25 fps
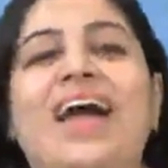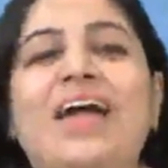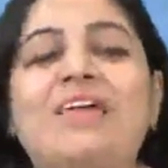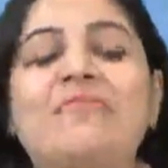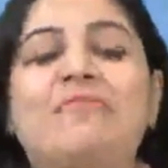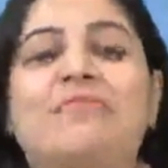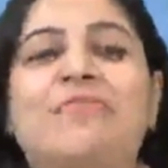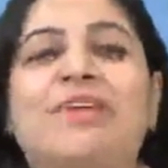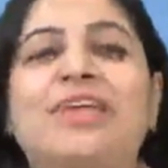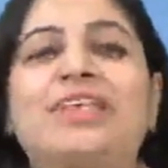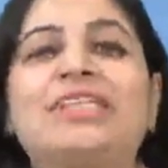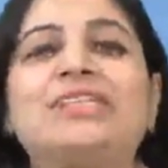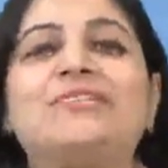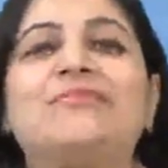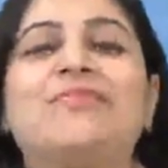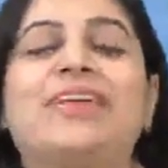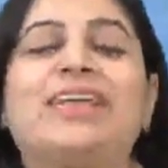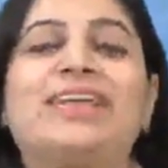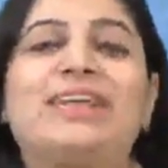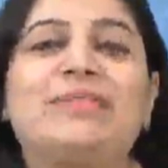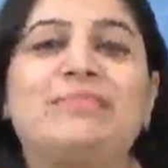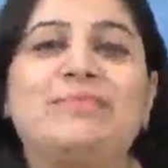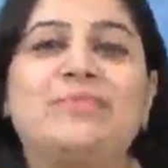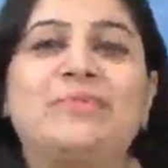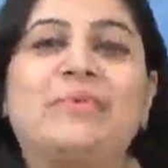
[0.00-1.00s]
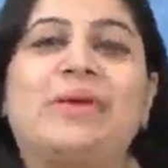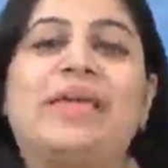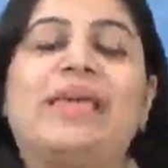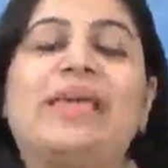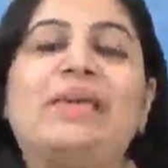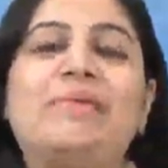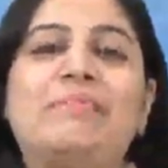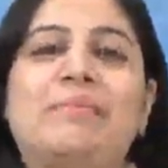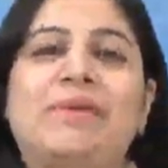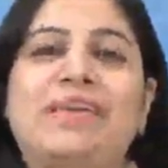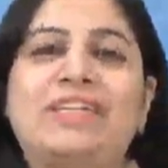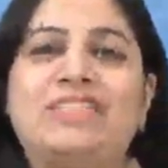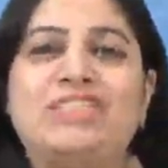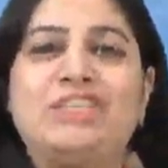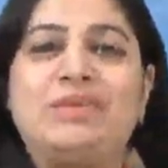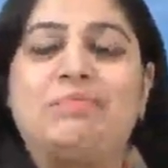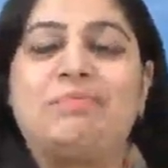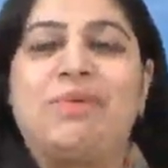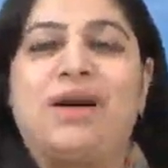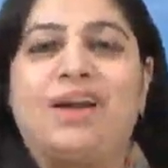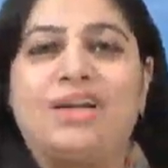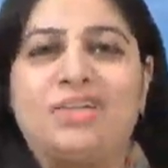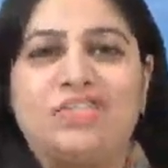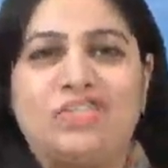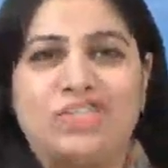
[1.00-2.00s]
Hi friends, welcome to
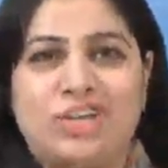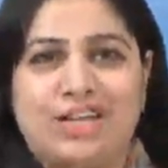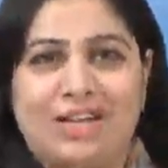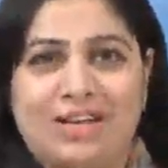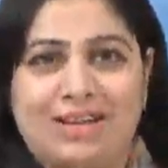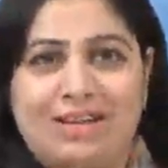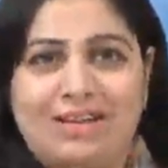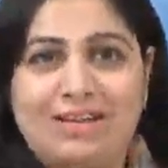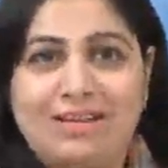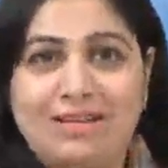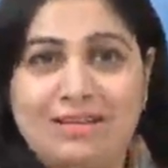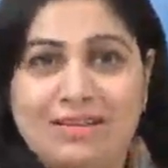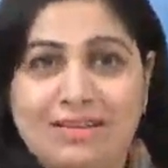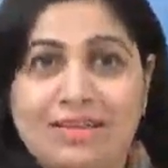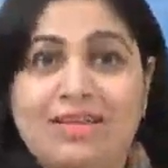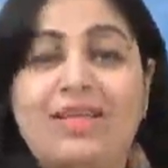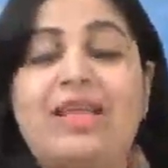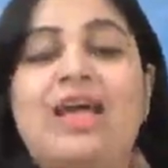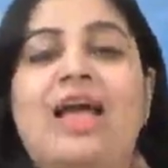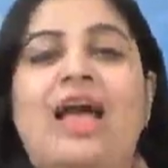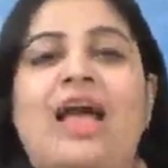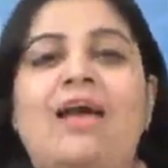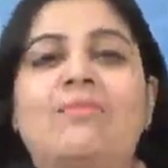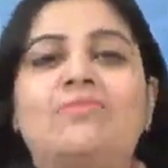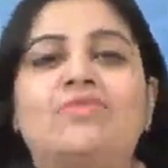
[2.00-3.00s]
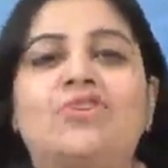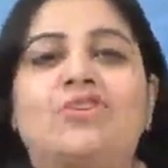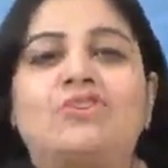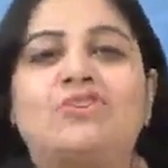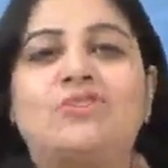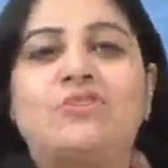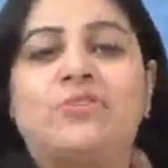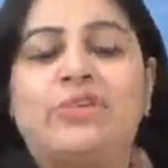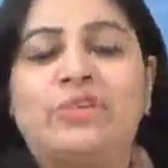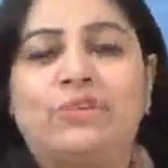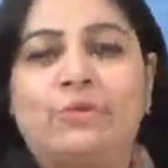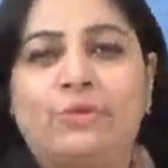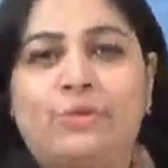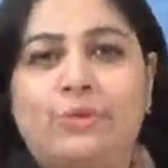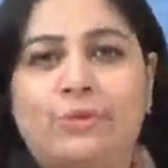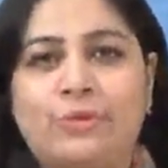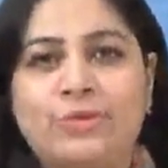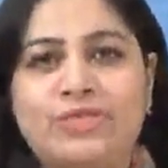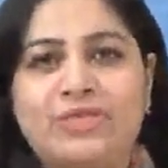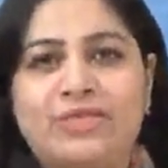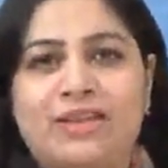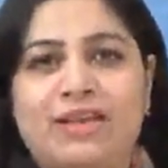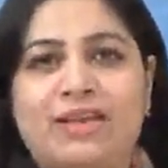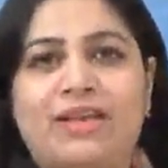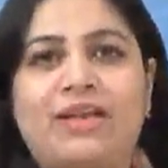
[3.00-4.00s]
EPG Shala. I'm Dr. Ritu
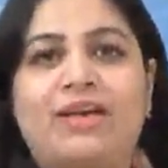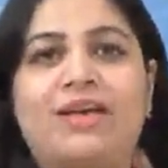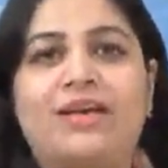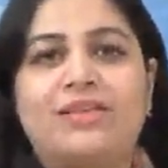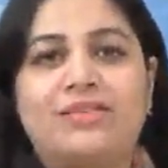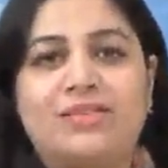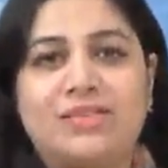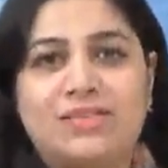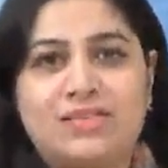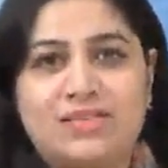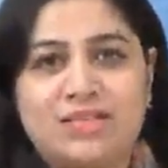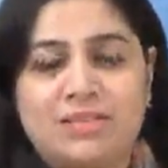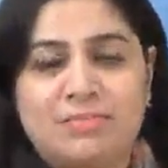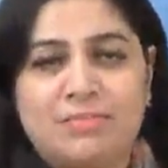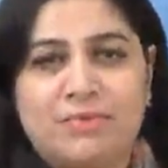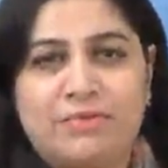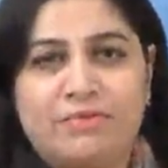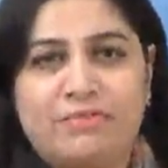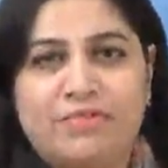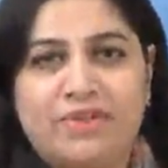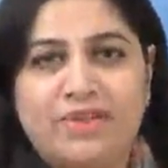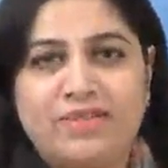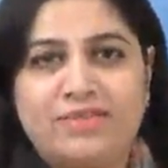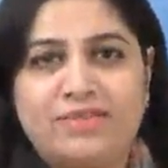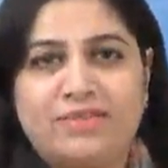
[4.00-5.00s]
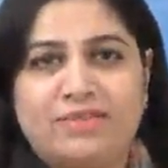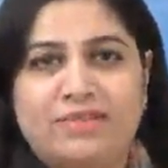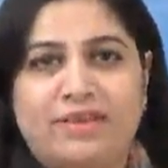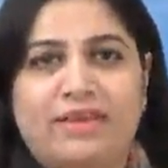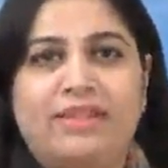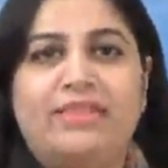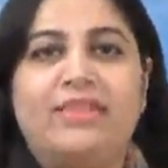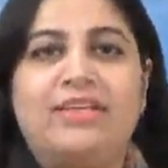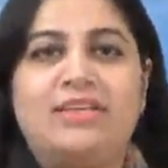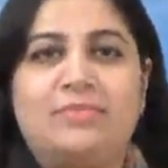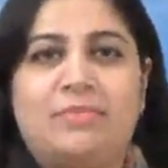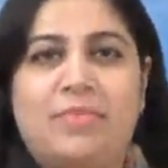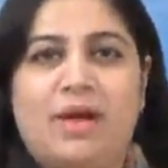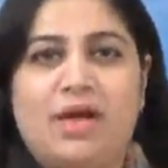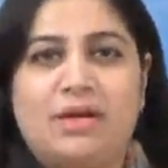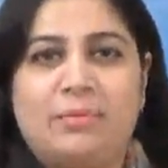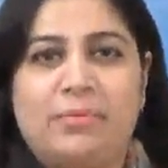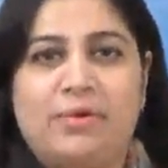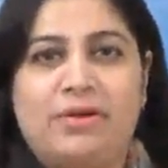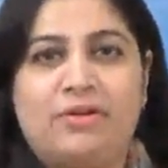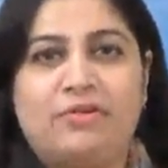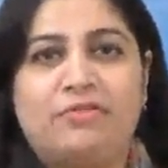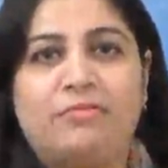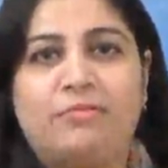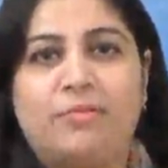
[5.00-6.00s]
Khosla, Assistant Professor in the
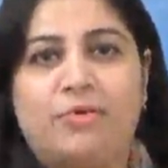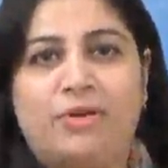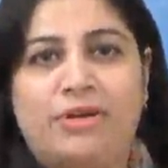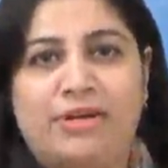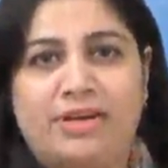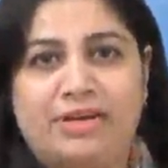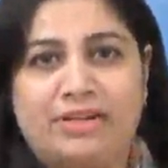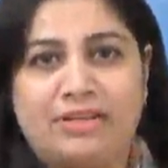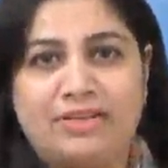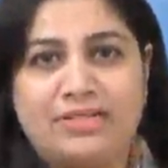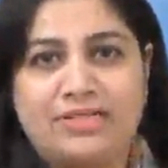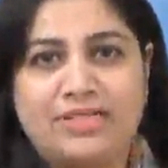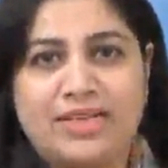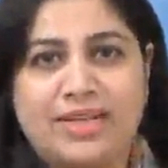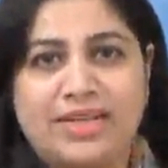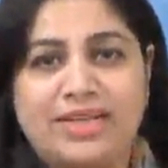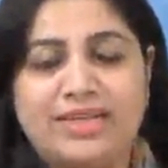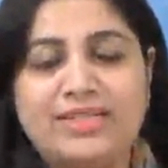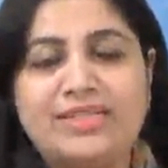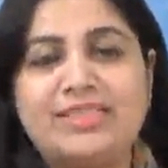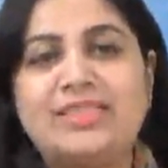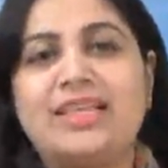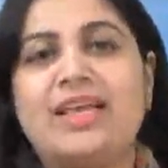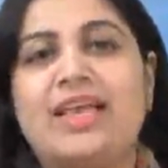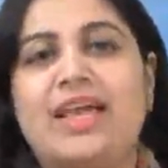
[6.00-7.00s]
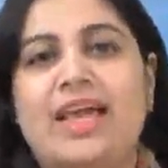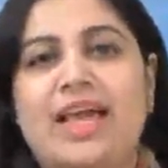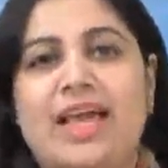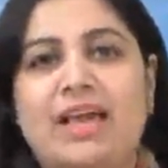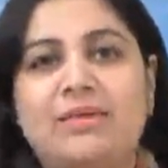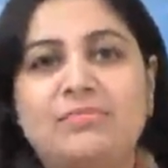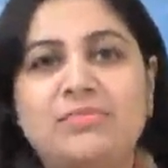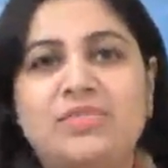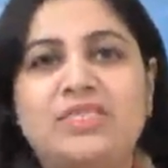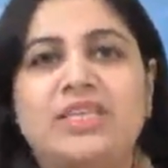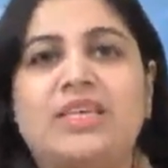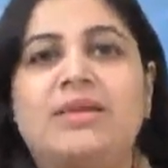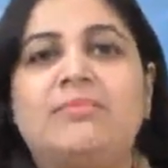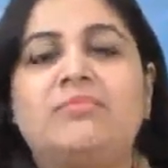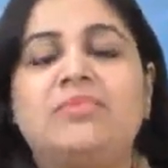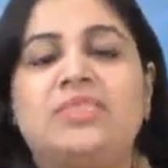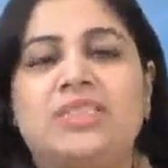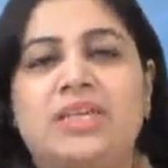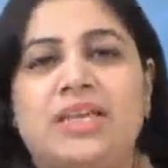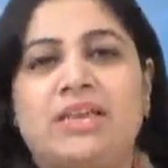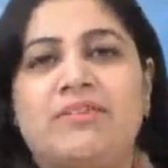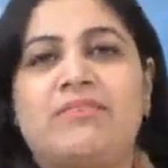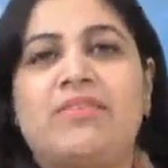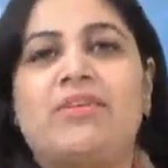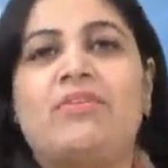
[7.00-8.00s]
Department of Political Science, MCM
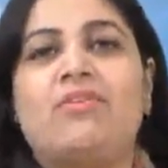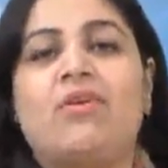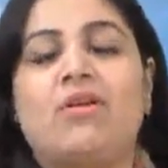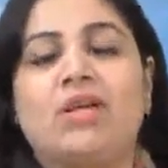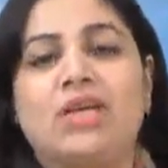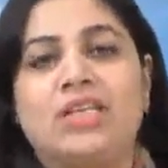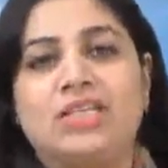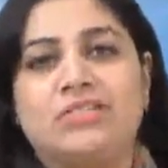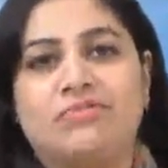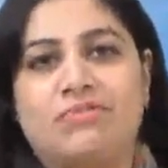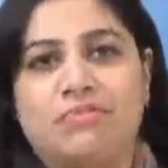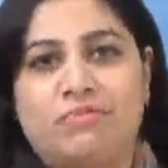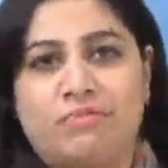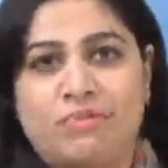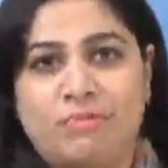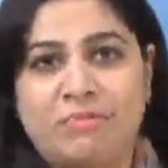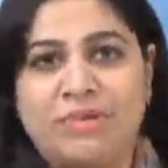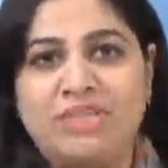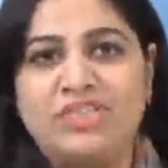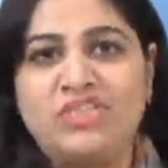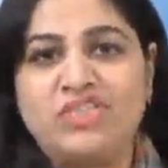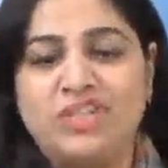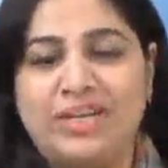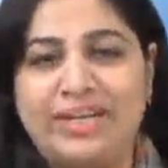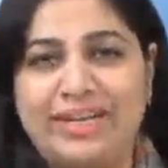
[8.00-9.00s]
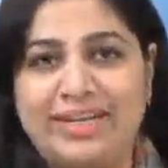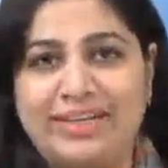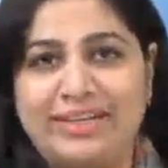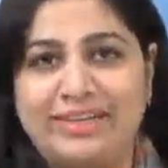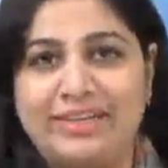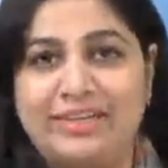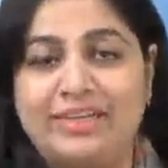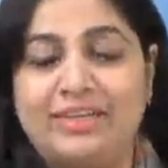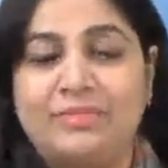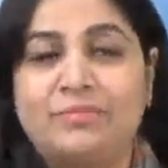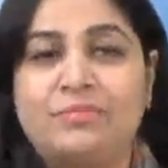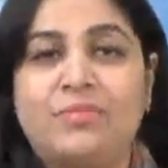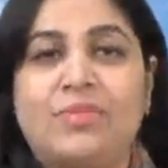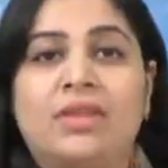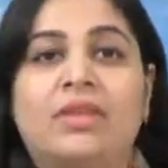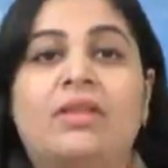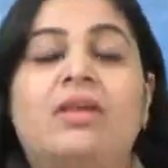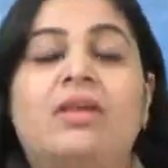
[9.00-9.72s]
DAV College for Women, Chandigarh.